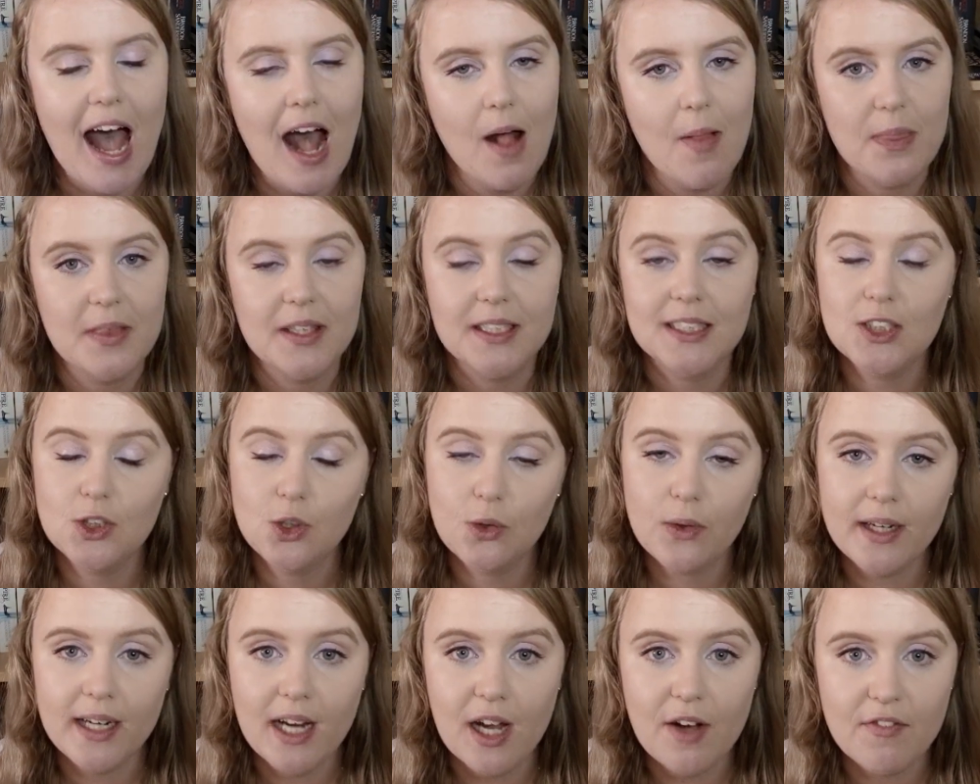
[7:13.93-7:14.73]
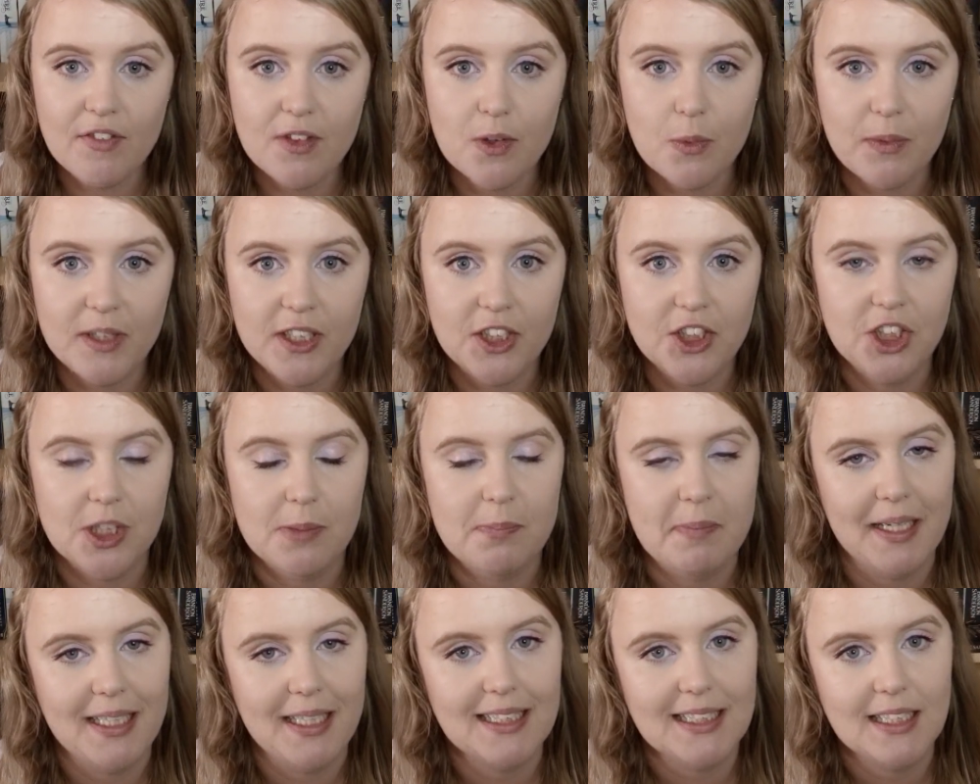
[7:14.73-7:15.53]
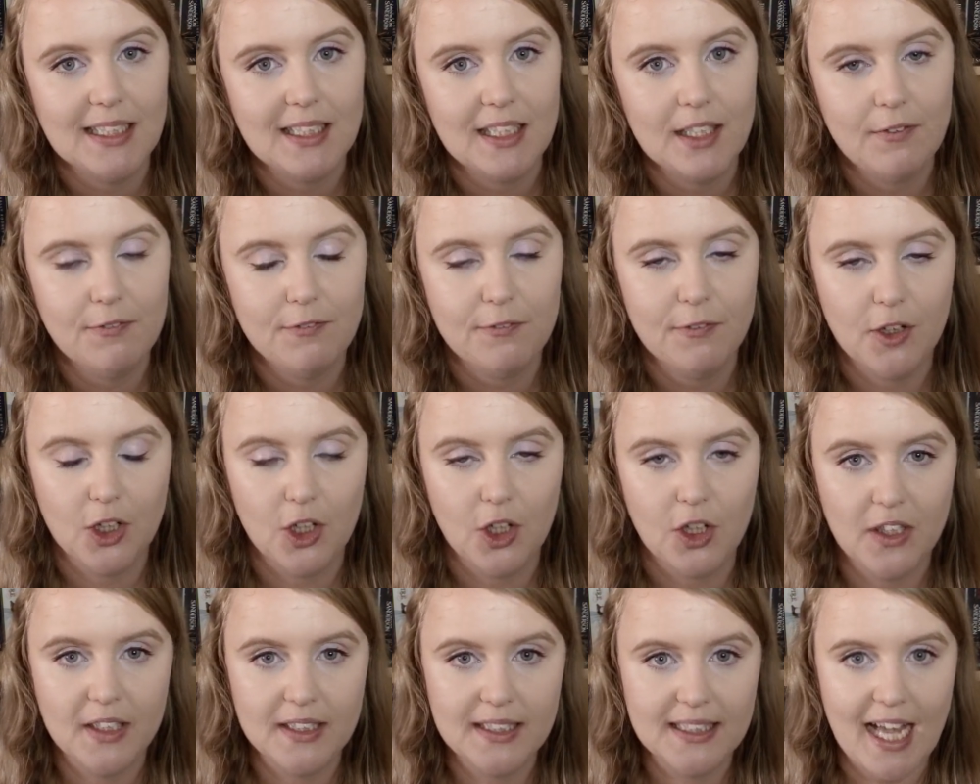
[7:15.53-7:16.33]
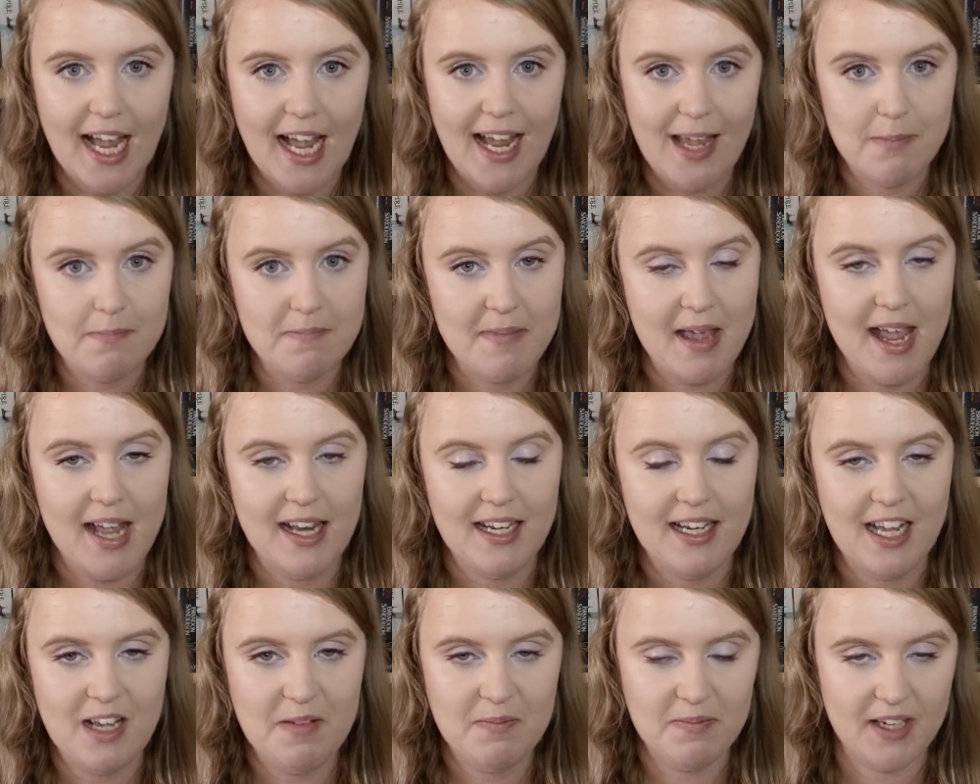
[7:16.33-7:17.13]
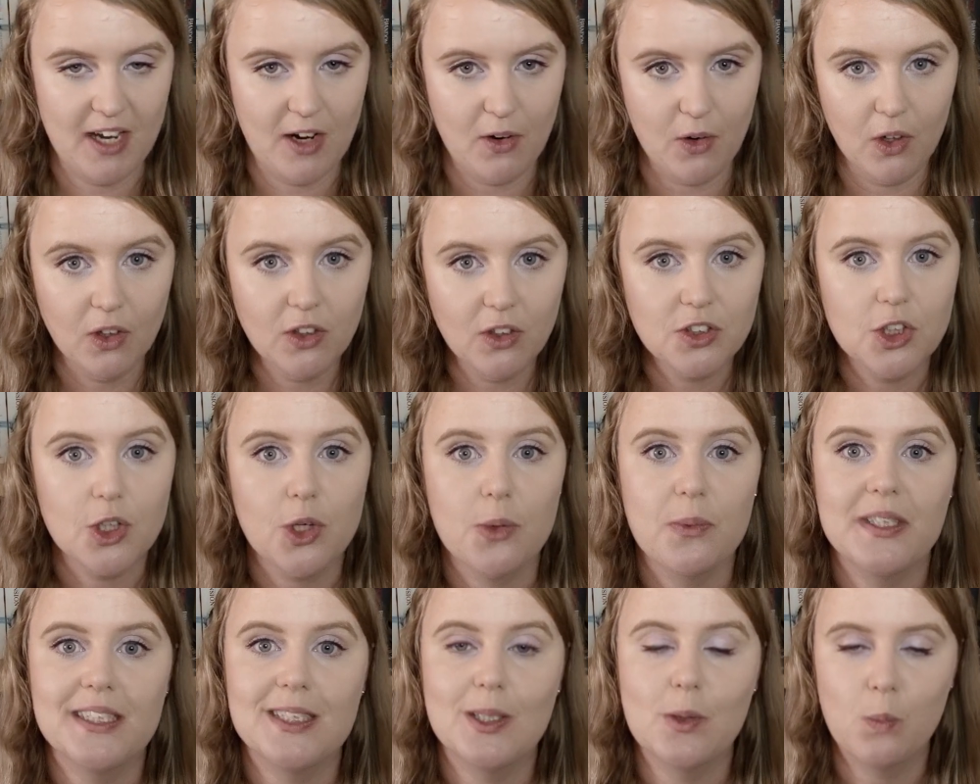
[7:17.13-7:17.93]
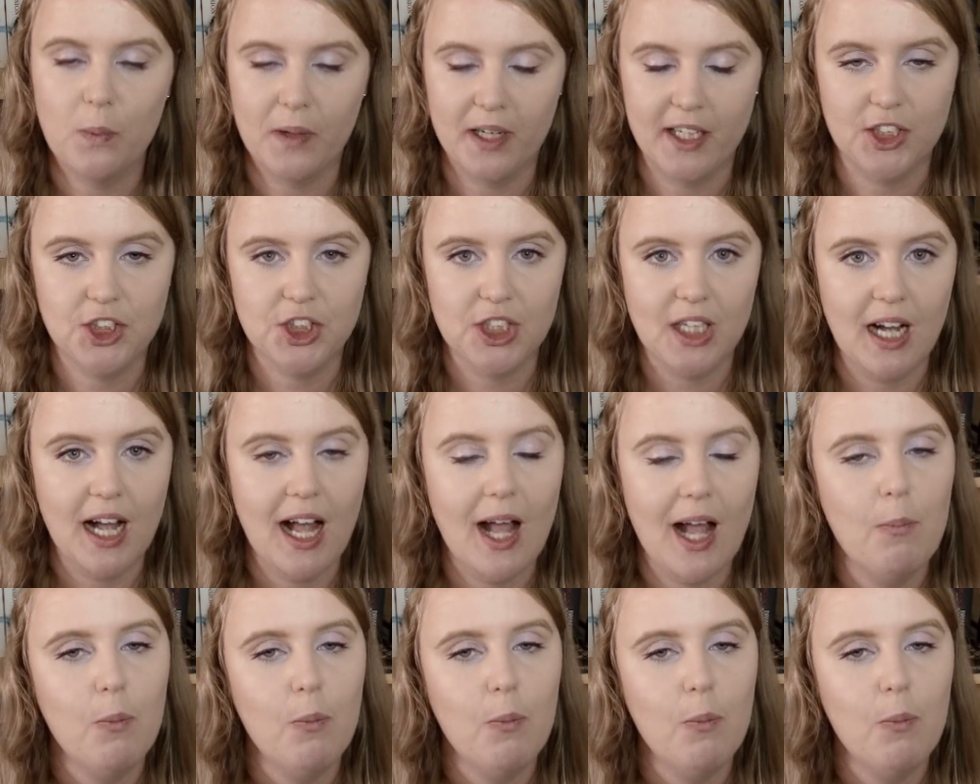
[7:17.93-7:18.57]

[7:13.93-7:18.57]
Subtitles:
And the story of The Witcher basically follows a man named Geralt who is a witcher,